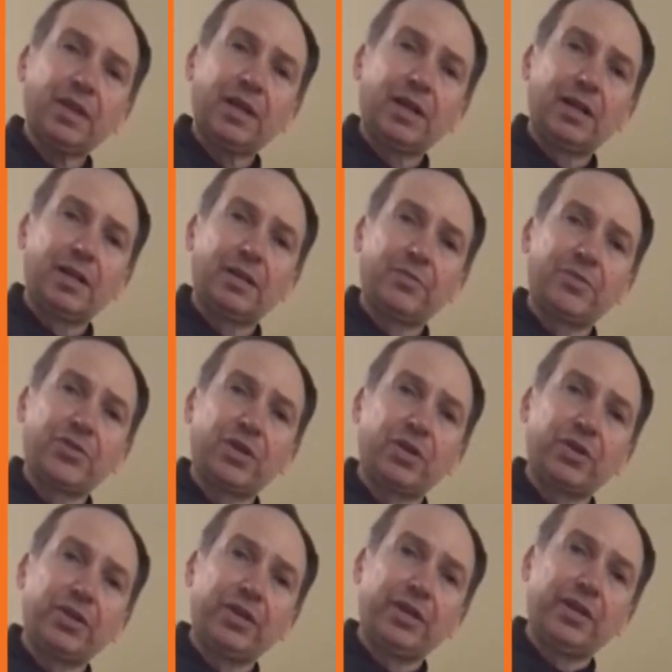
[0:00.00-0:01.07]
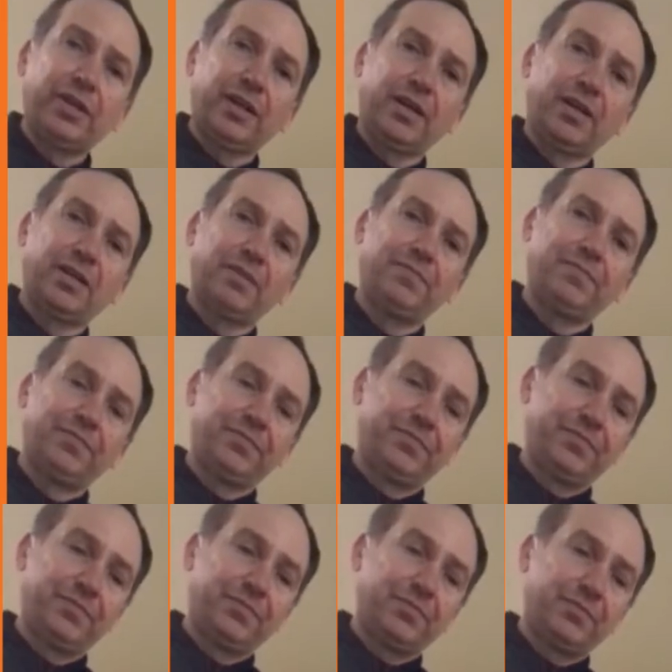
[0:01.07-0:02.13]
So you need
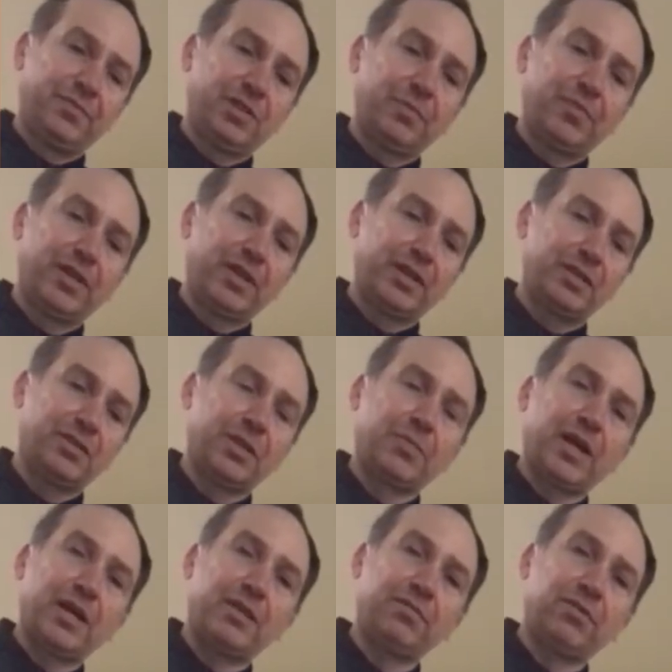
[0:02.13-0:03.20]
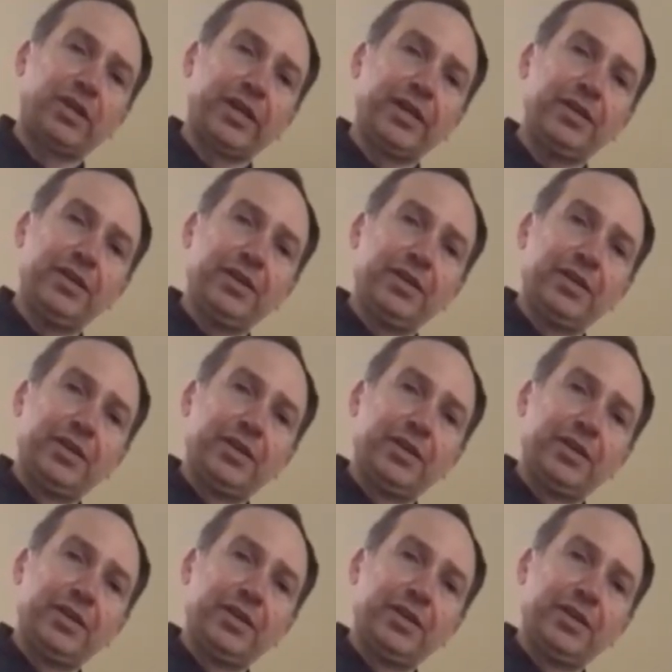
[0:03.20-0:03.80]
some kind of lid,